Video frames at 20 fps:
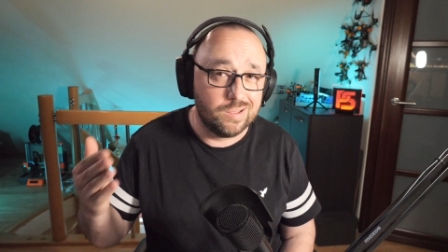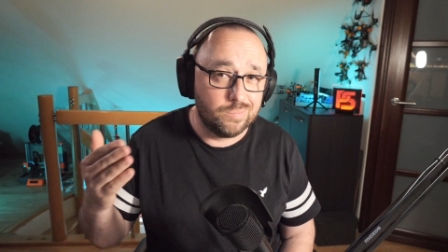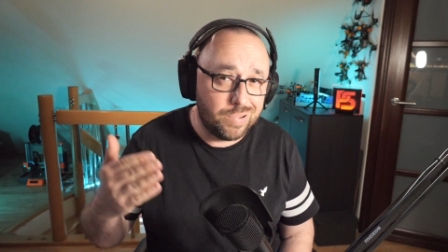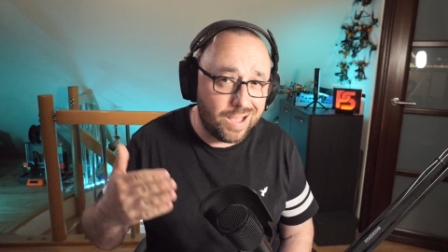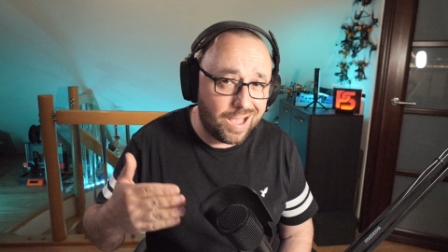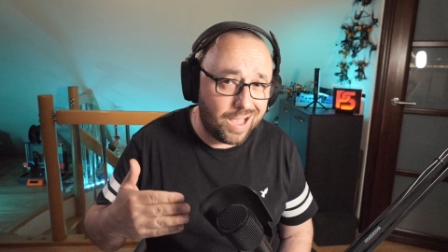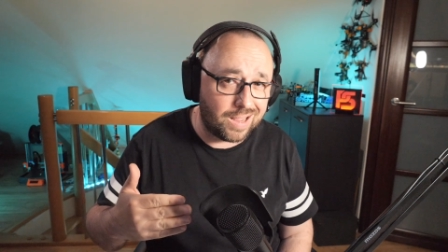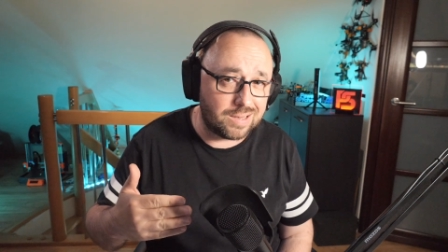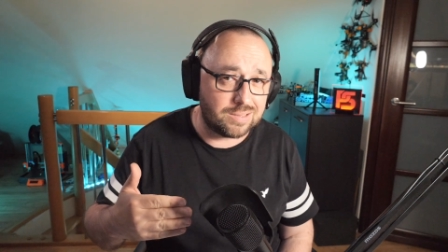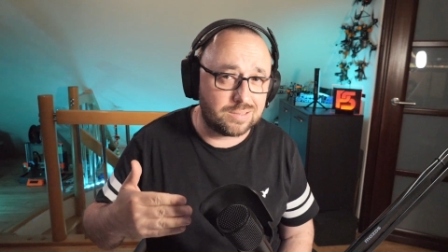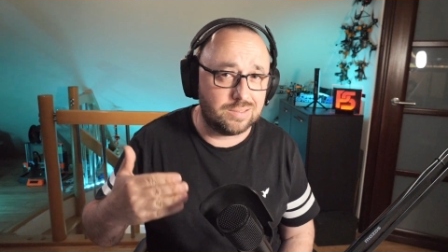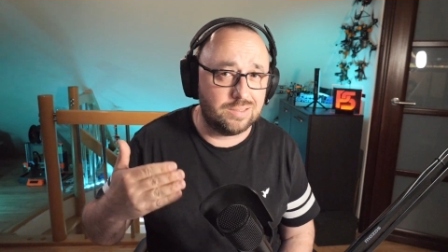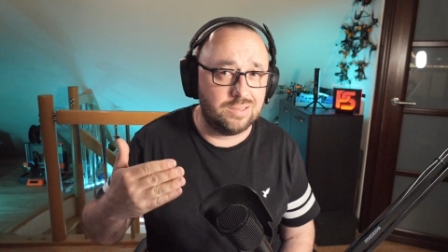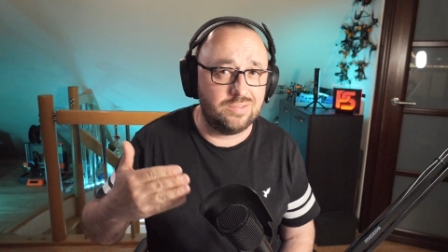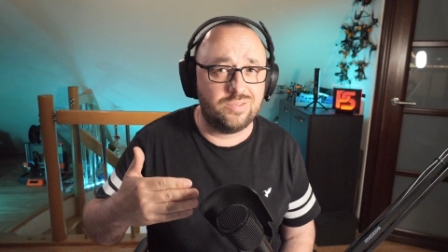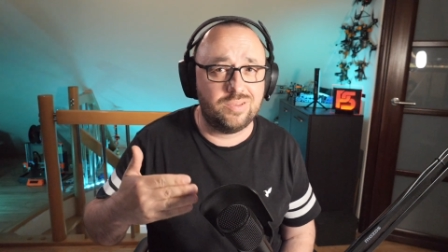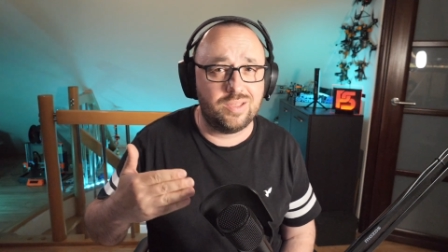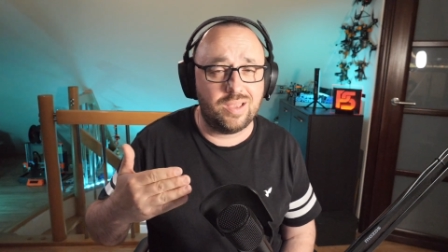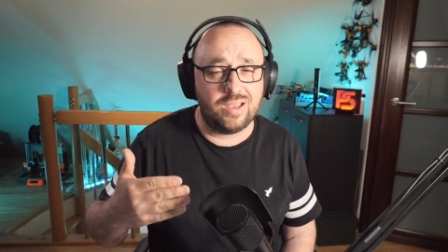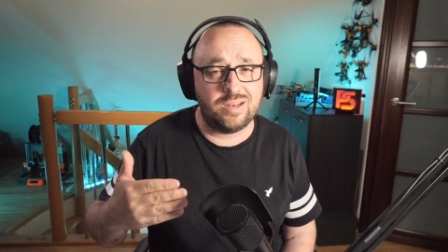But
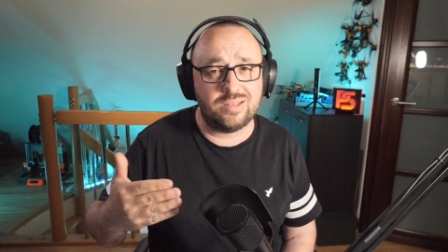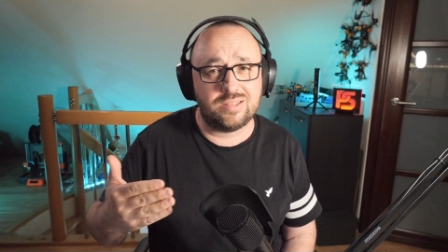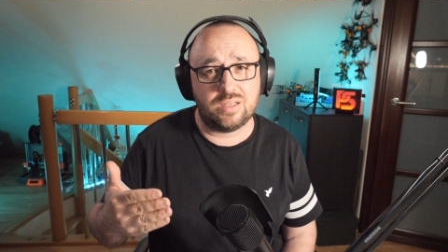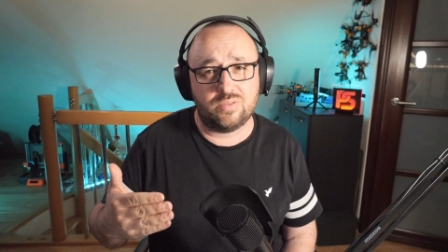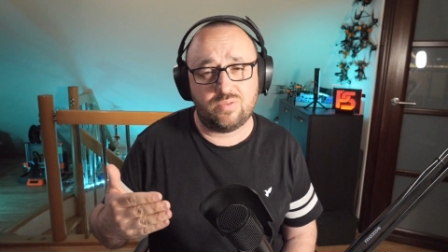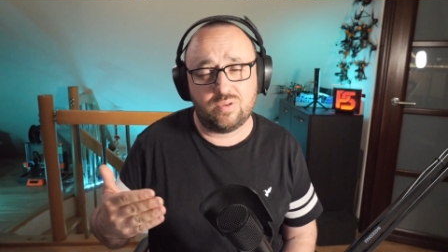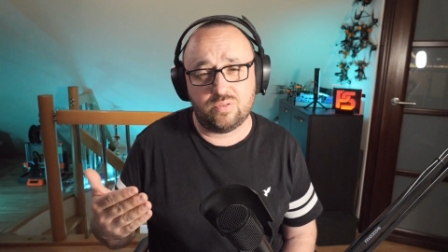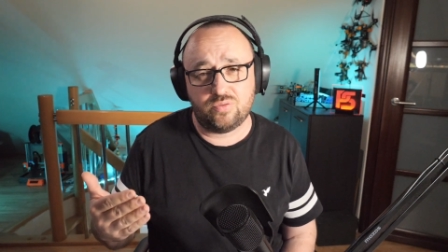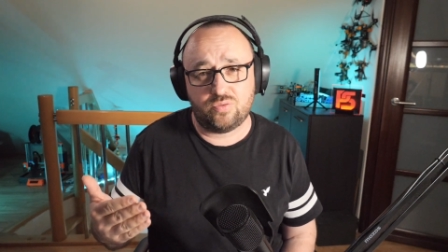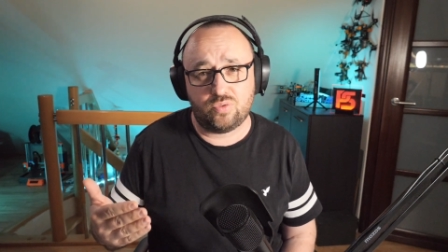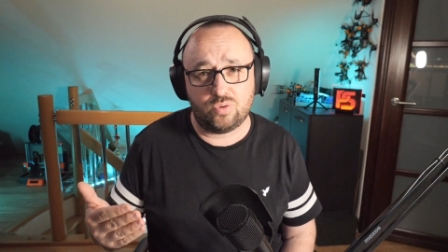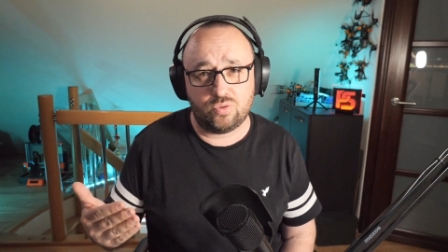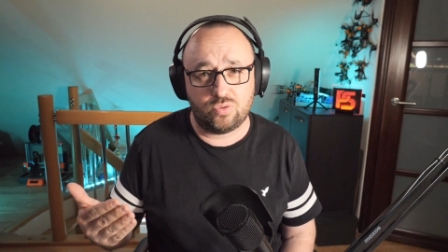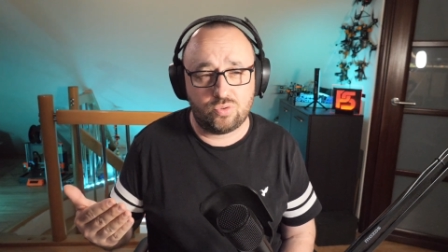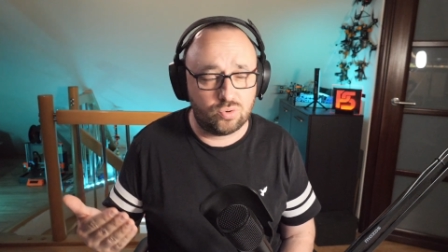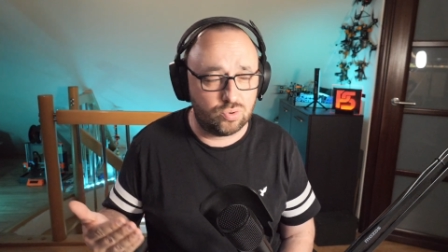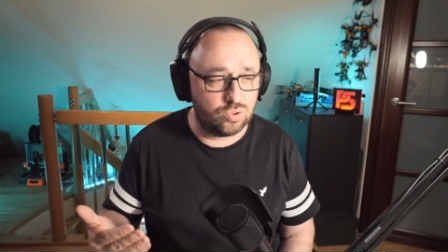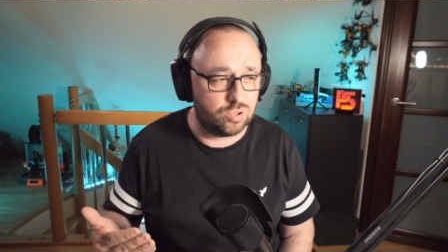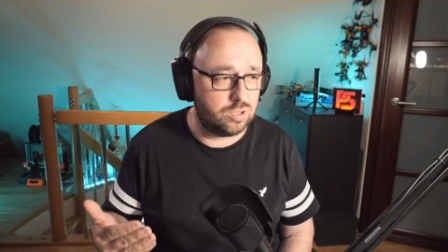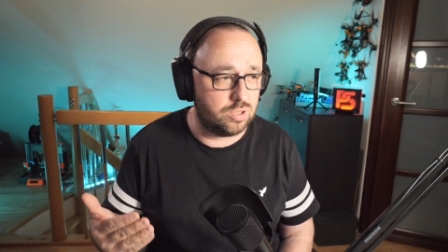if the
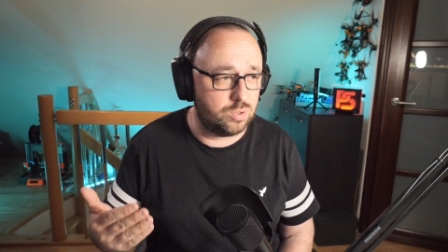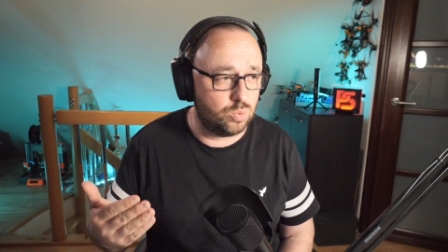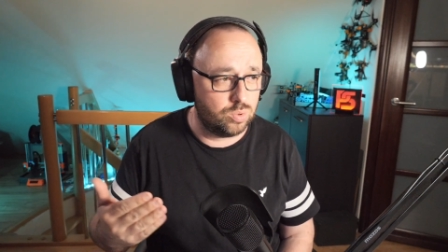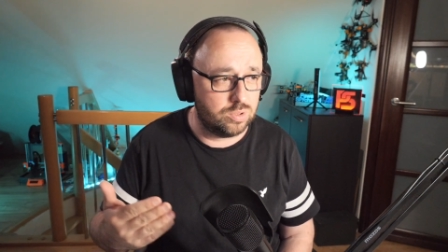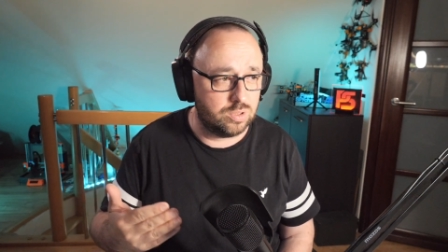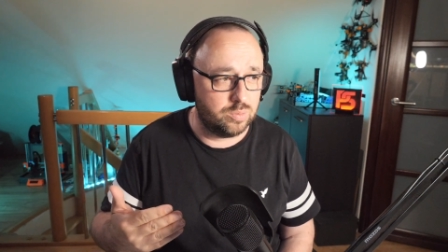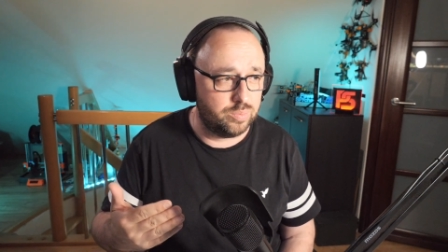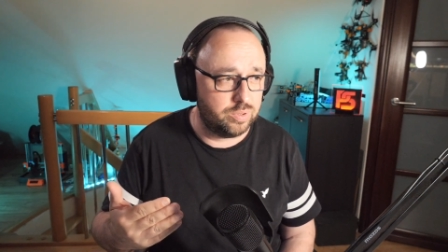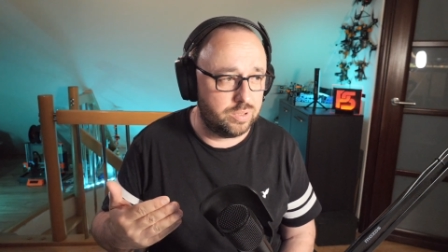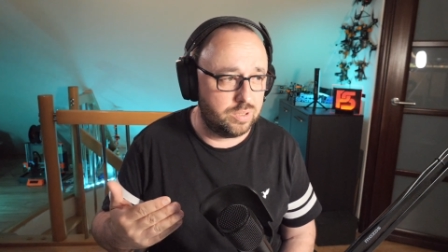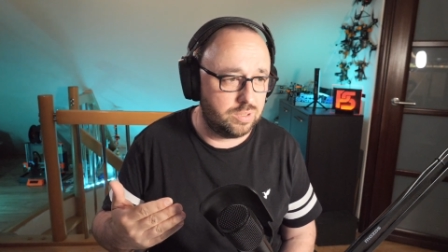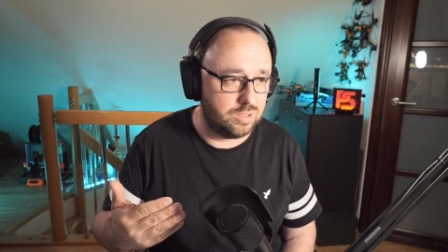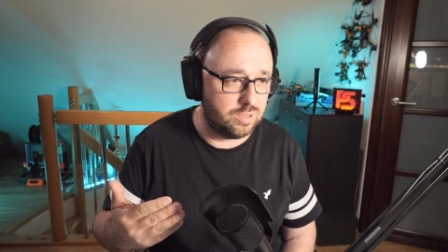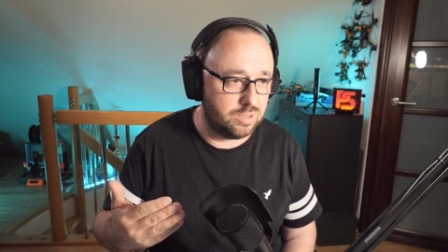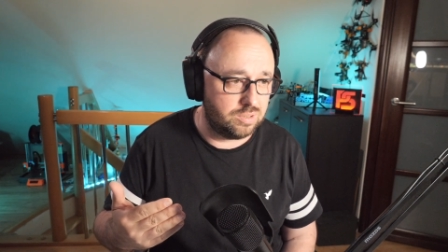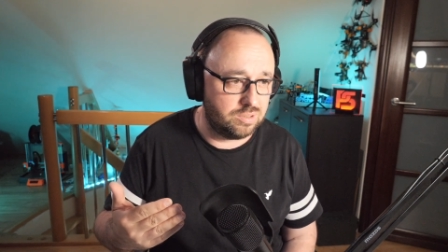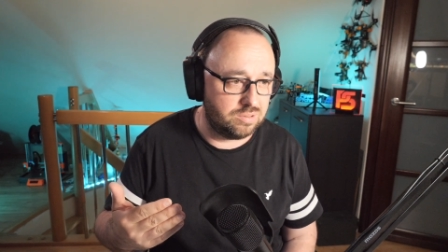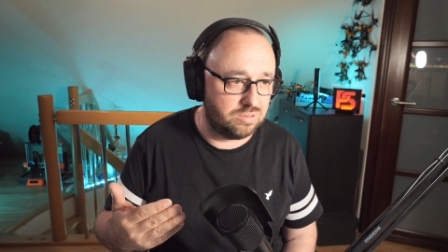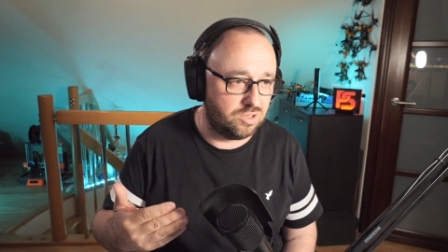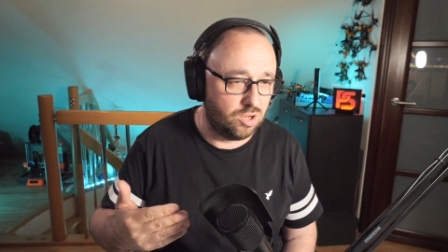H743 will
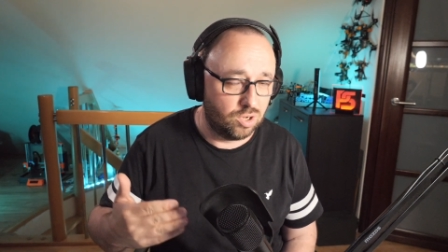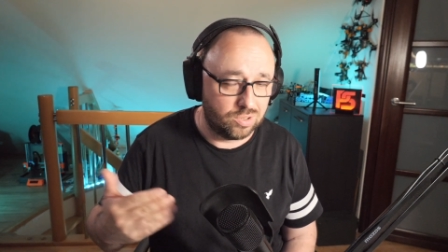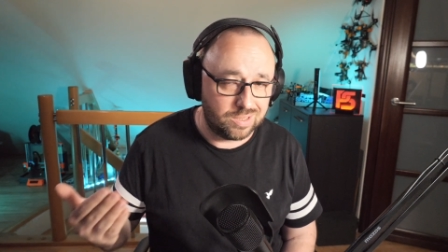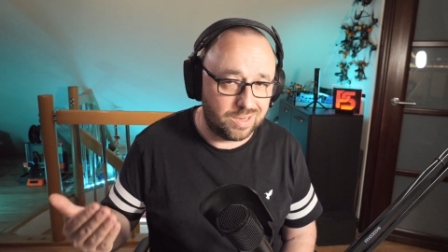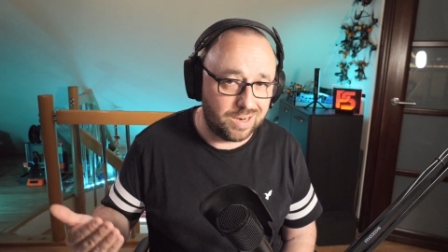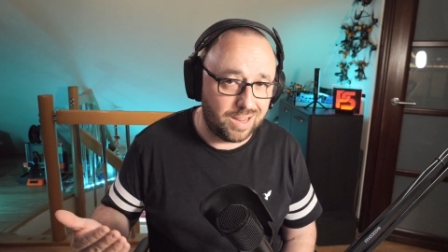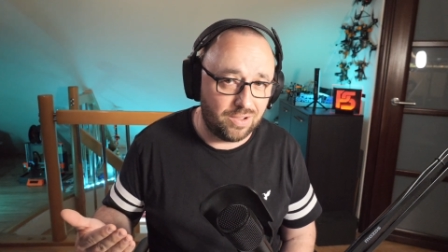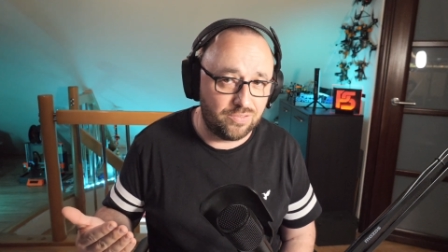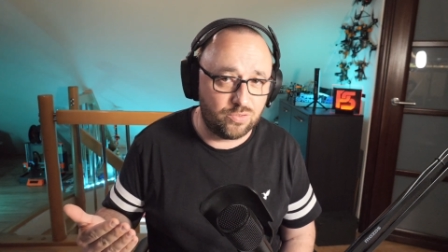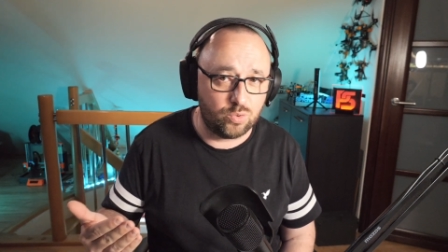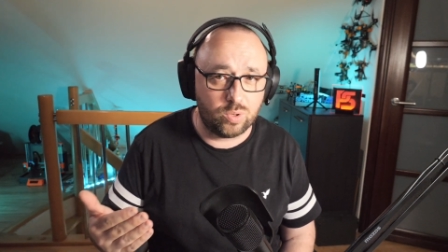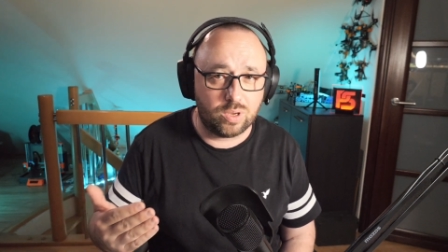be not enough,